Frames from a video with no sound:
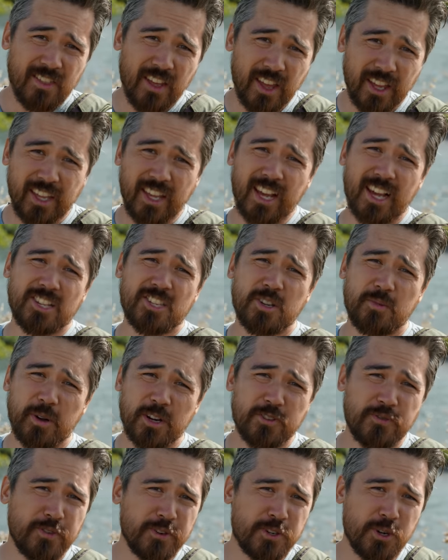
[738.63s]
Thank you guys so
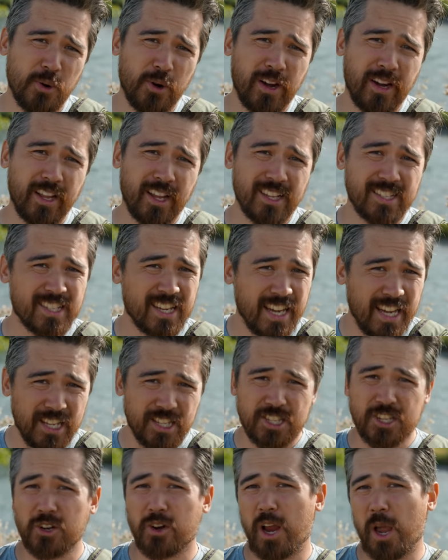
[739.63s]
much for joining us.
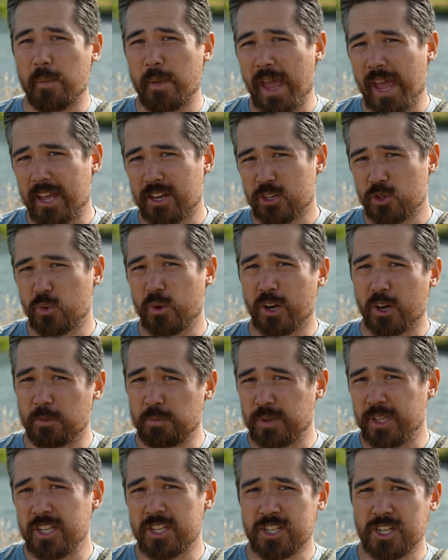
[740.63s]
Instagram and Twitter,
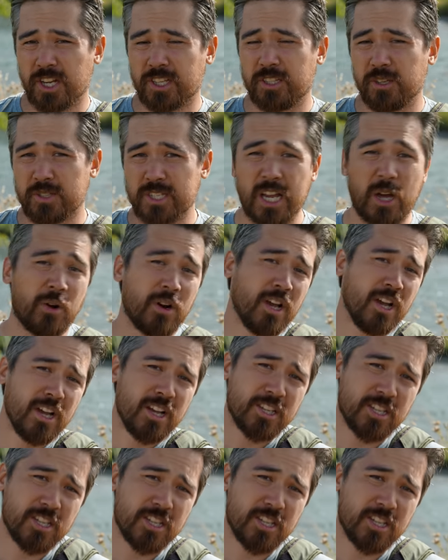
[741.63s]
please check those out.